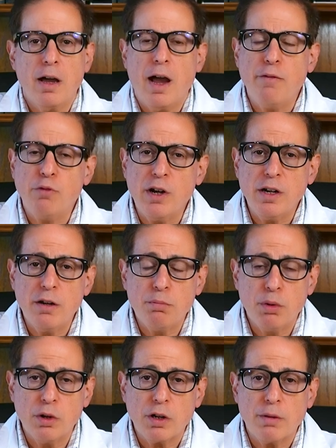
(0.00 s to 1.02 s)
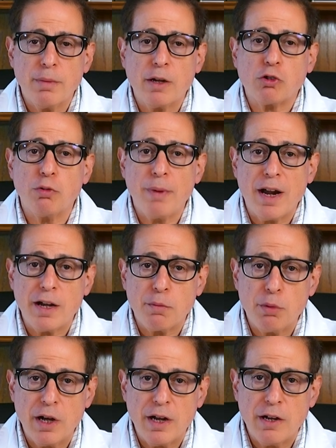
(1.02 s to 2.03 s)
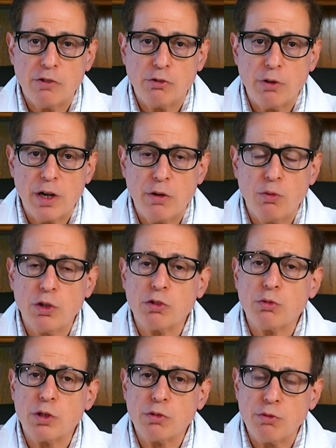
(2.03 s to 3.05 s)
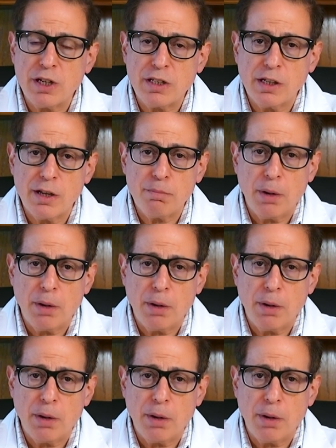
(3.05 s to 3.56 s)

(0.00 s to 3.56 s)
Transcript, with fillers: I've written a book about traumatic brain injury, which was recently